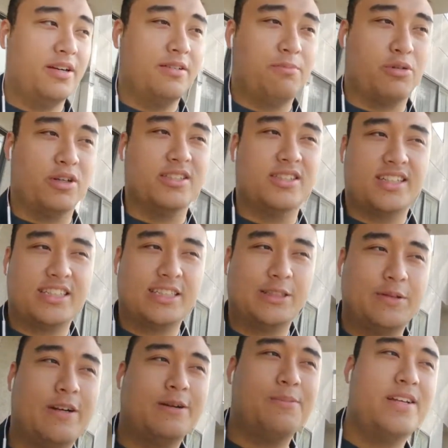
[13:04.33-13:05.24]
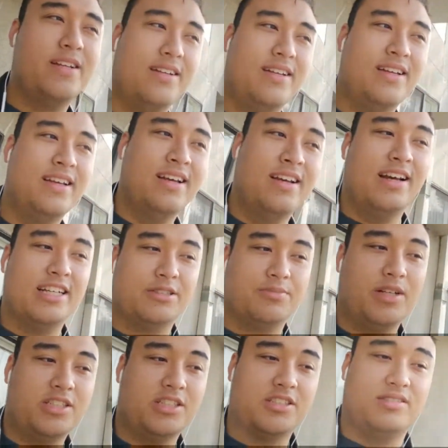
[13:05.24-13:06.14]
prison experiment, as
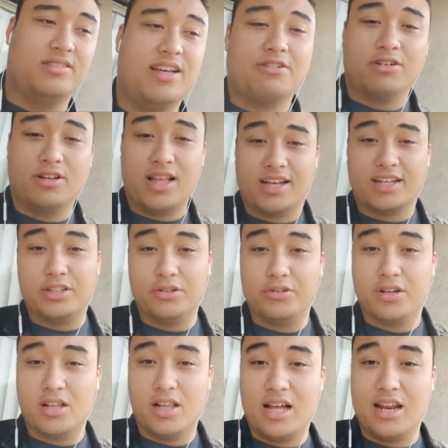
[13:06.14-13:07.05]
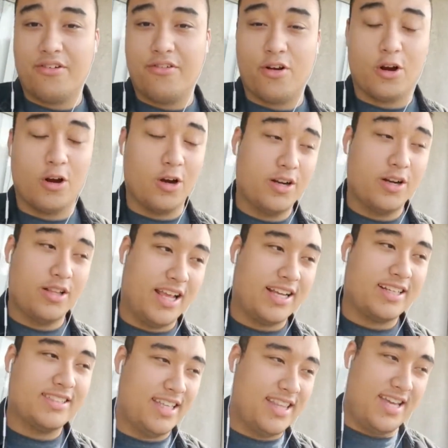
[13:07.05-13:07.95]
much as they were like doing a lot of hurt like
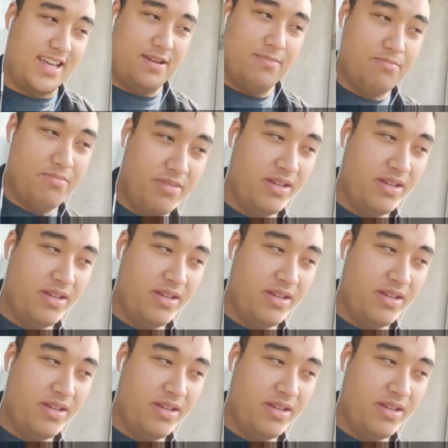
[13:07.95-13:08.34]
to them,